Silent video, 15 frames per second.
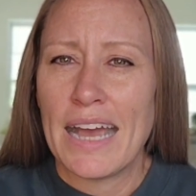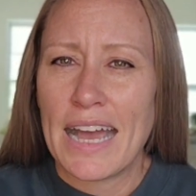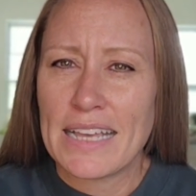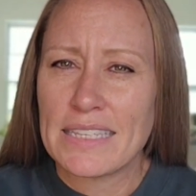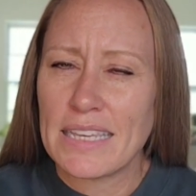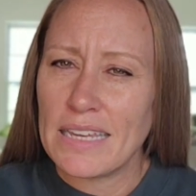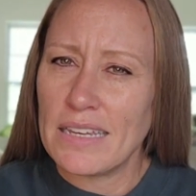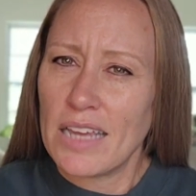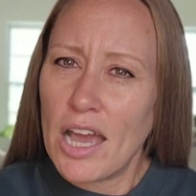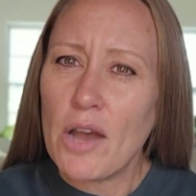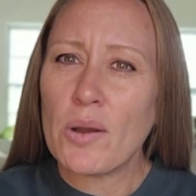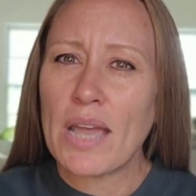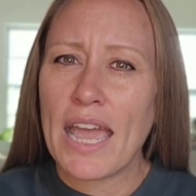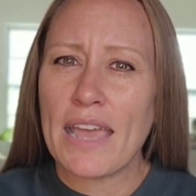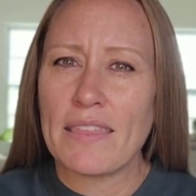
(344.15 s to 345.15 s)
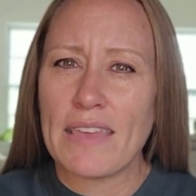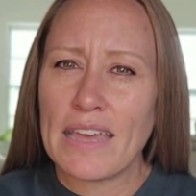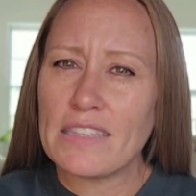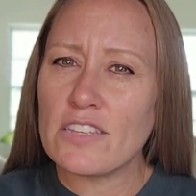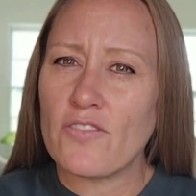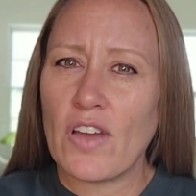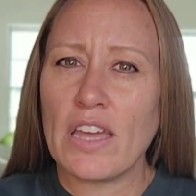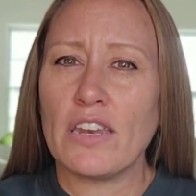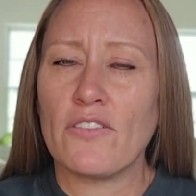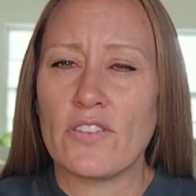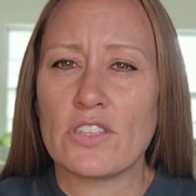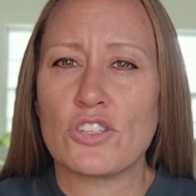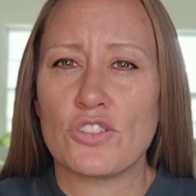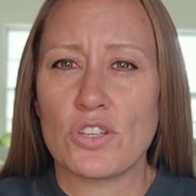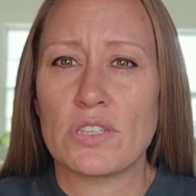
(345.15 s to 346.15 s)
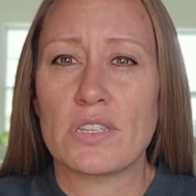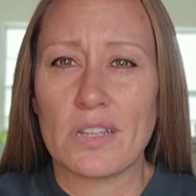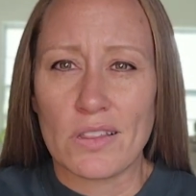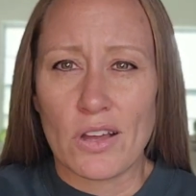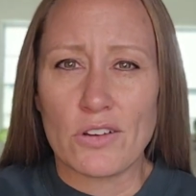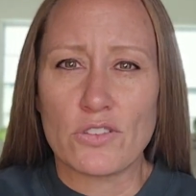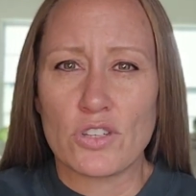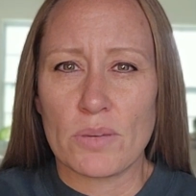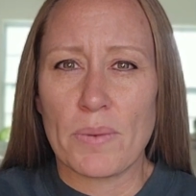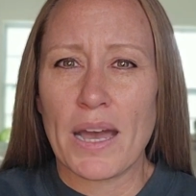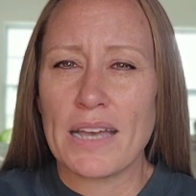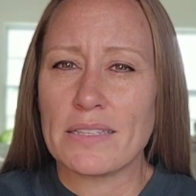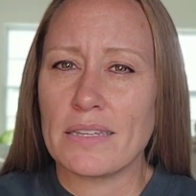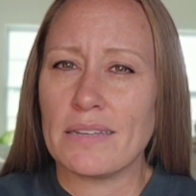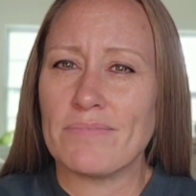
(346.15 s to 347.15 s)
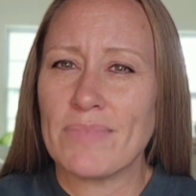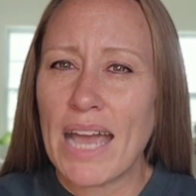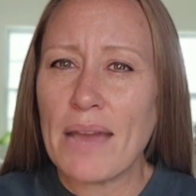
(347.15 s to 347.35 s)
I said, "Okay, that's fine if it's just a large deposit.